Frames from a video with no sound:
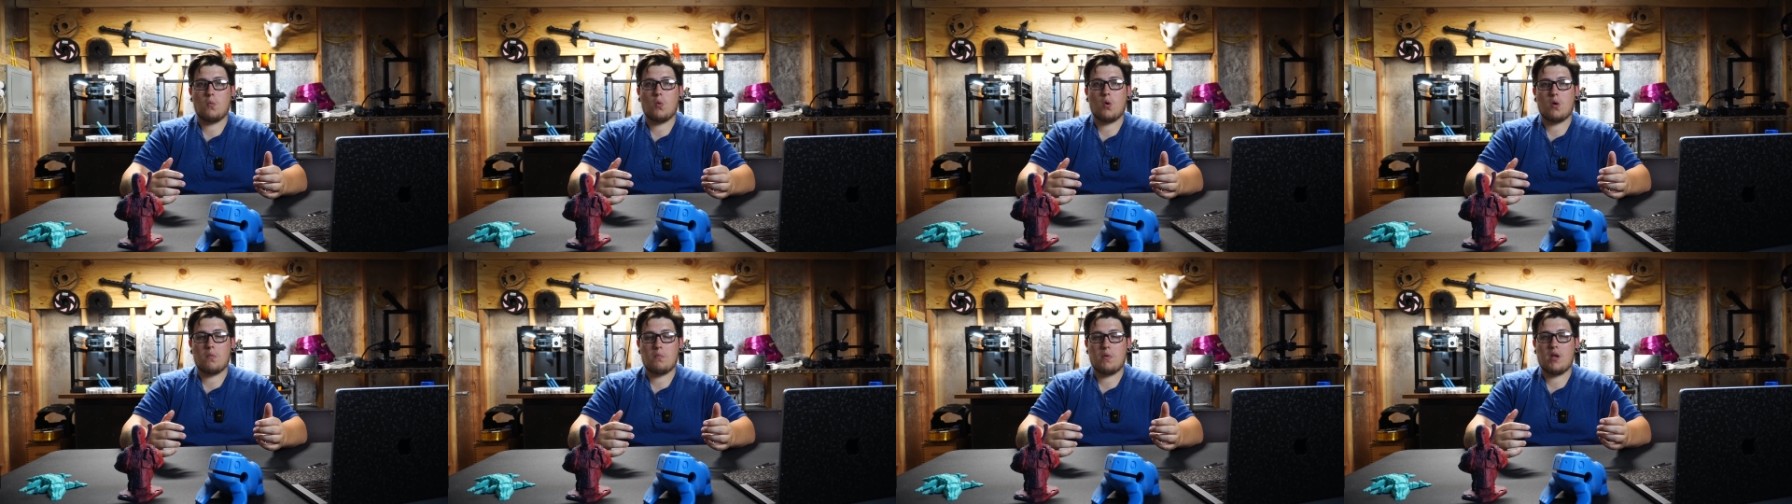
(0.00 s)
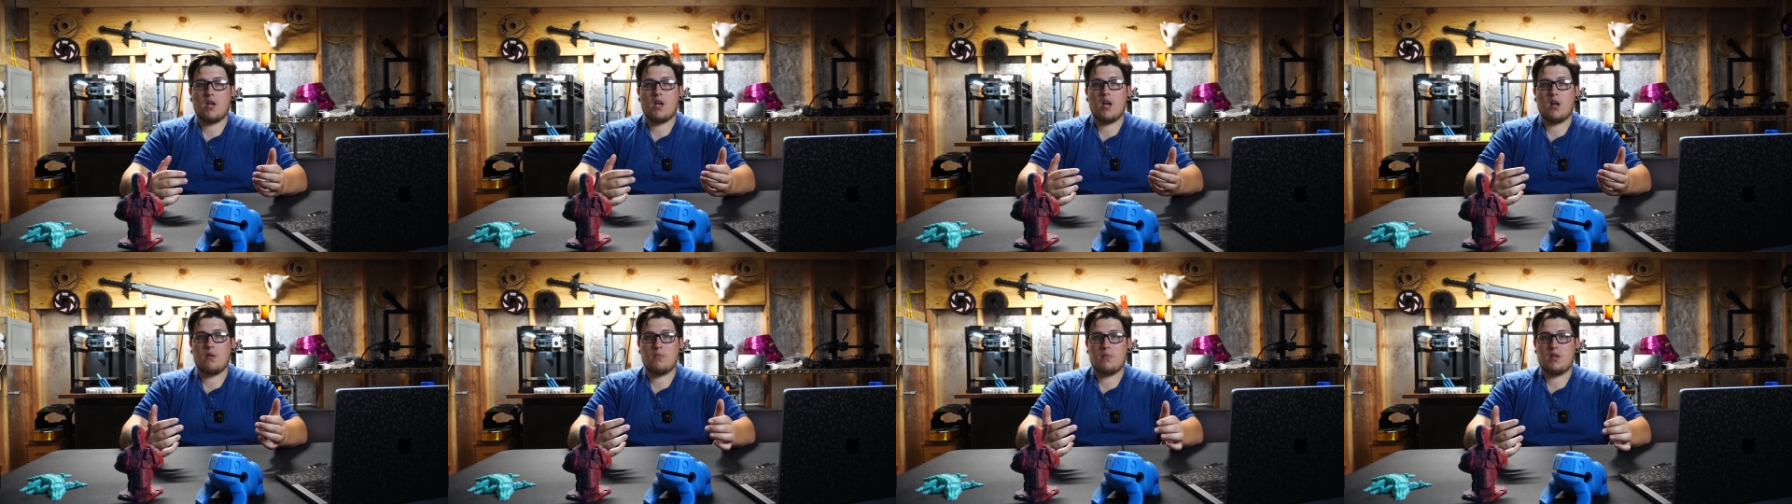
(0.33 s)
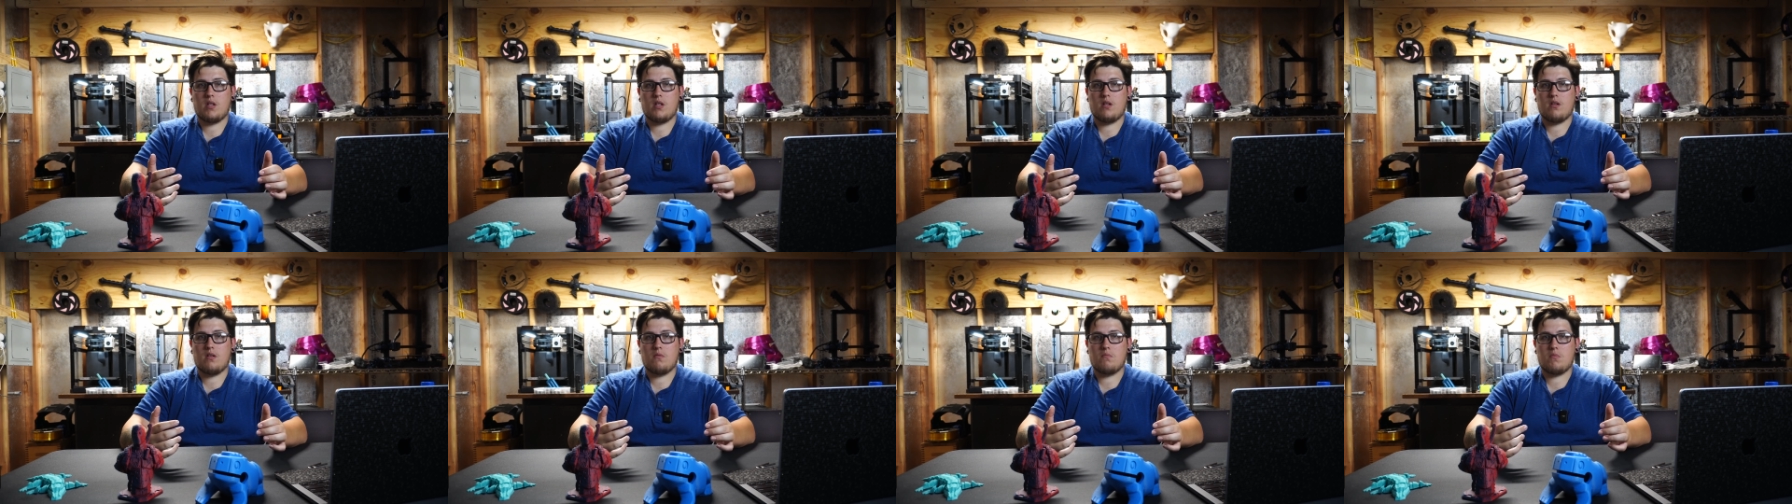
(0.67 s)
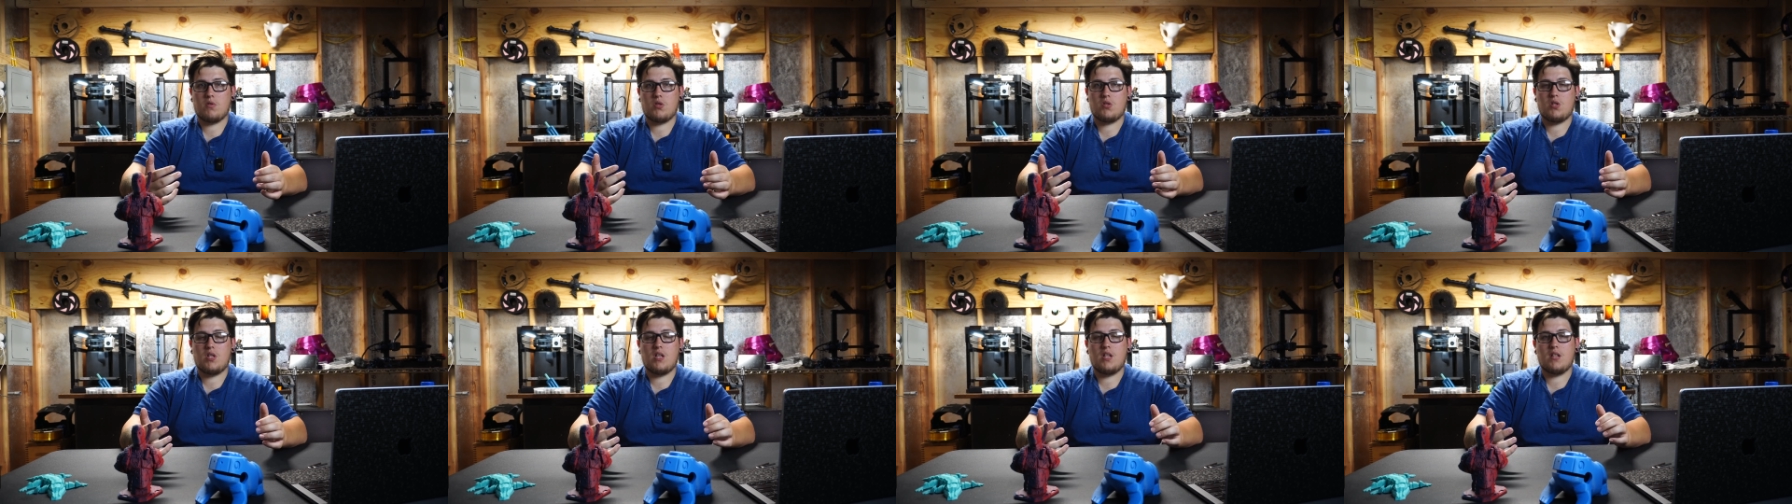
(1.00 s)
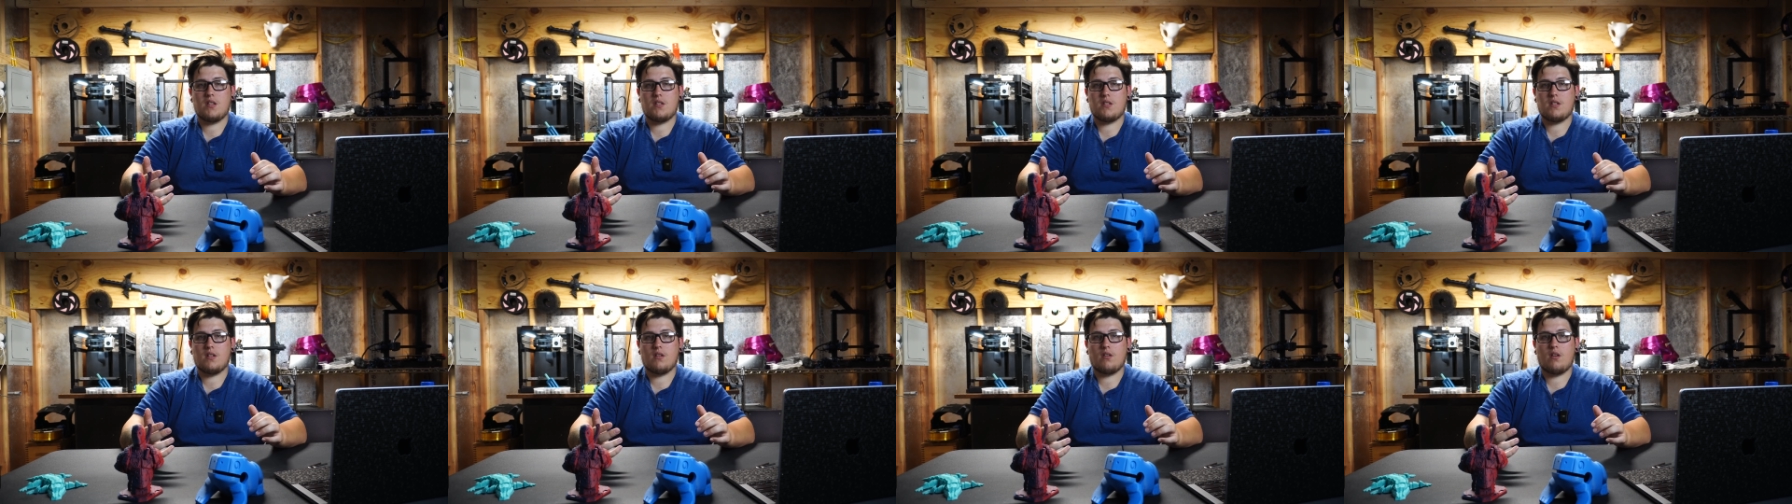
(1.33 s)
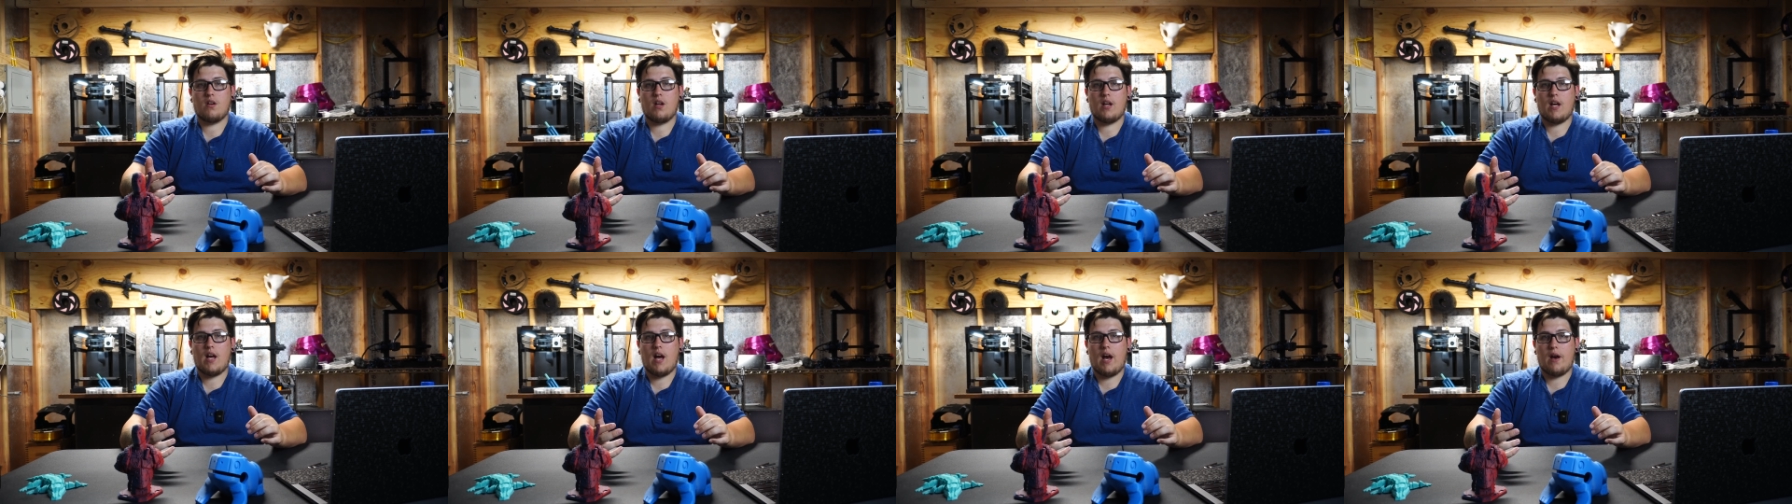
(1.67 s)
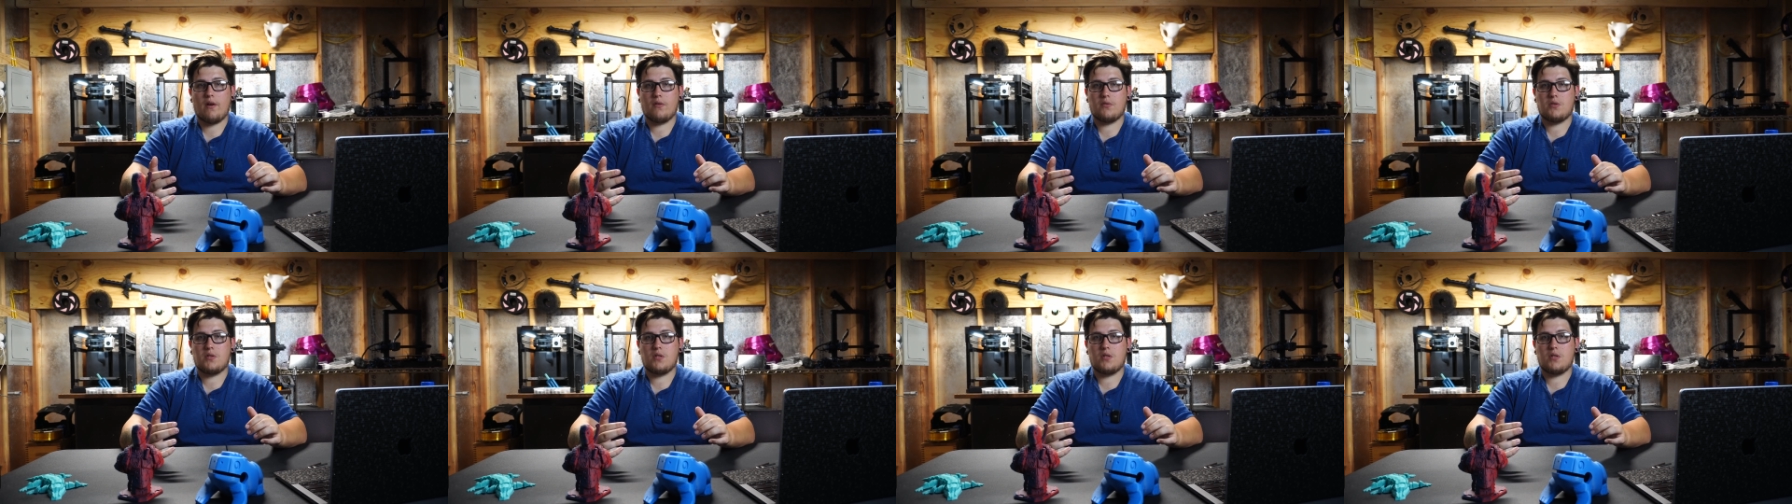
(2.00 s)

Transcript: were becoming machinists and learning how